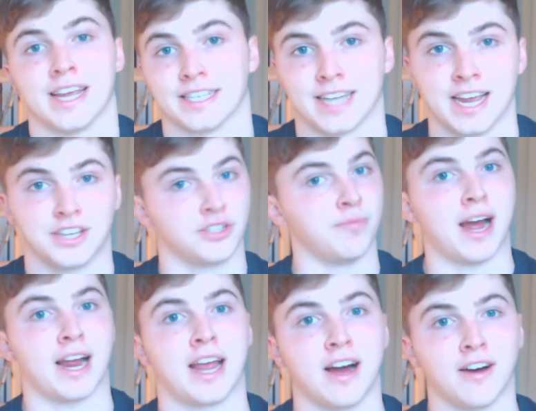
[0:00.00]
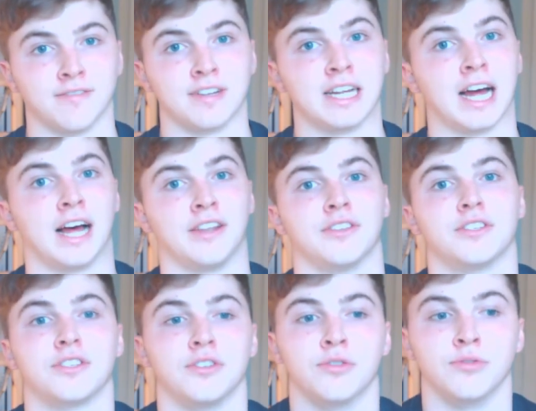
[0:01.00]
it takes you back out of it, and
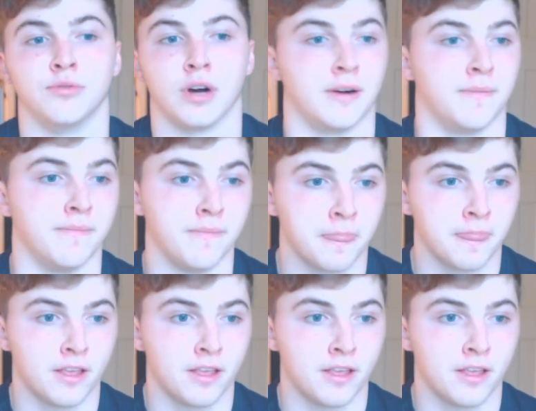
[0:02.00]
you um,